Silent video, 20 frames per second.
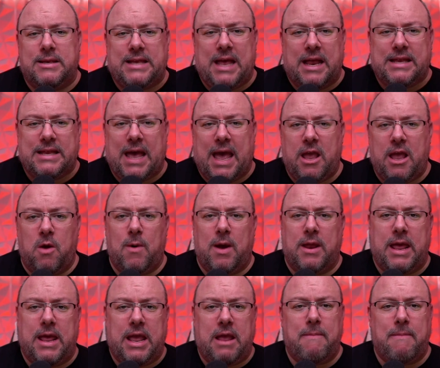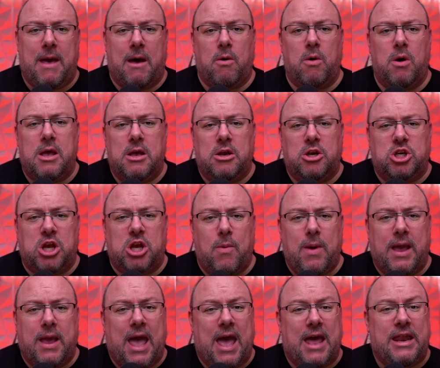sent Heyu an email
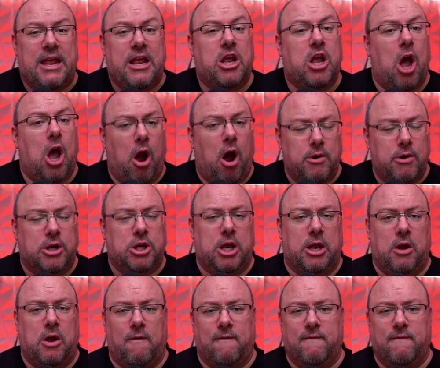showing an encouraging